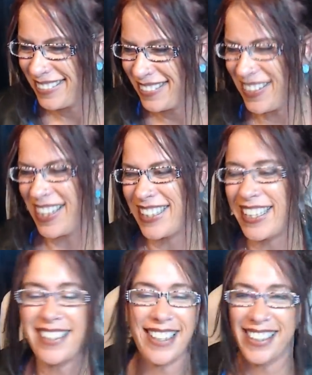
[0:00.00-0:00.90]
Because
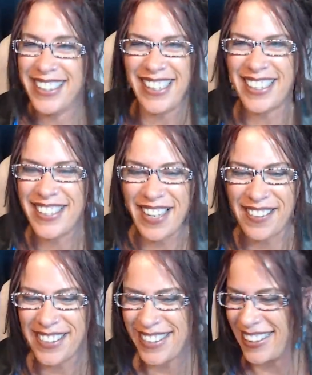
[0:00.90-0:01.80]
I said I didn't take a
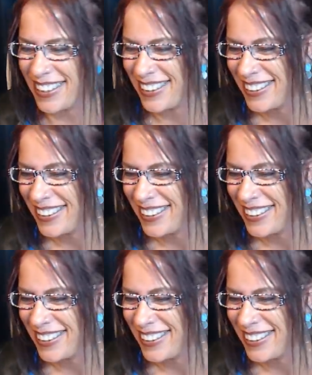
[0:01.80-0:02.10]
shower today.